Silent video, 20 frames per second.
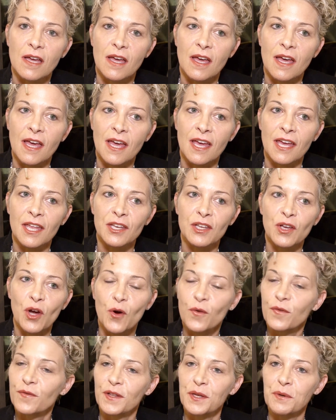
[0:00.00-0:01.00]
And
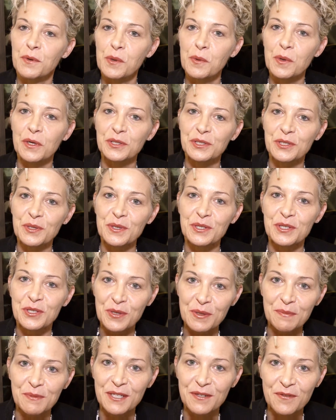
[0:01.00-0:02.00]
hopefully we will do a
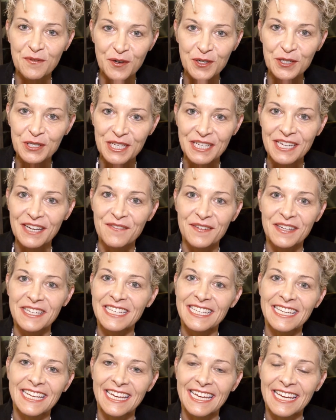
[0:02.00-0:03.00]
scripted version of it,
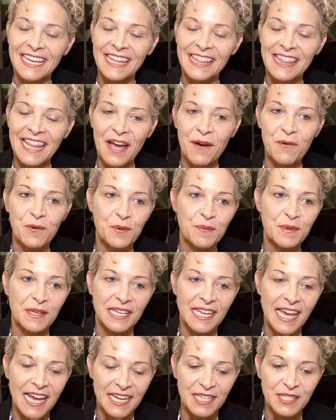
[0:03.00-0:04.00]
and that will be
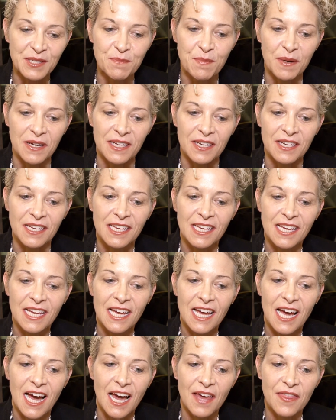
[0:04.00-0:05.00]
next. But
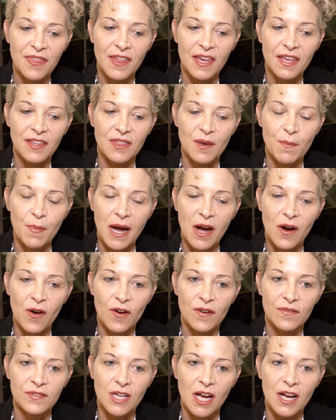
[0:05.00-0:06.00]
I think the
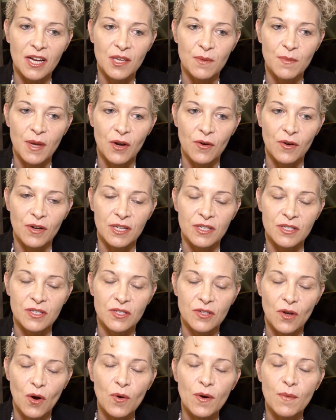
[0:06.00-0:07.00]
power of documentary is
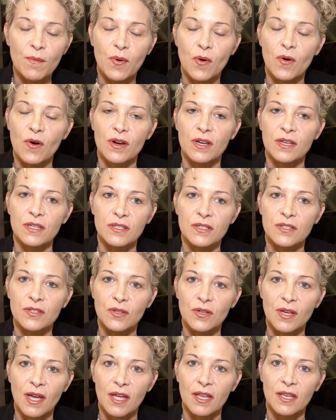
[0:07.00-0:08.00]
so important
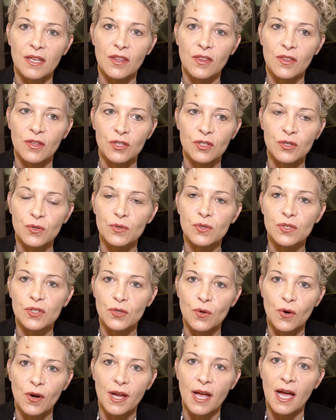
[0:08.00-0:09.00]
to get the true
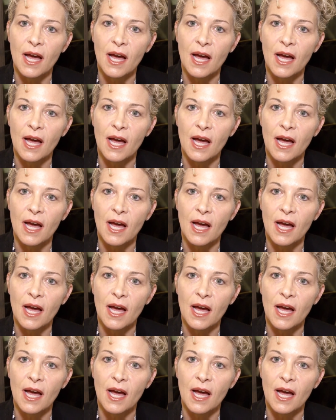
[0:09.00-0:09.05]
story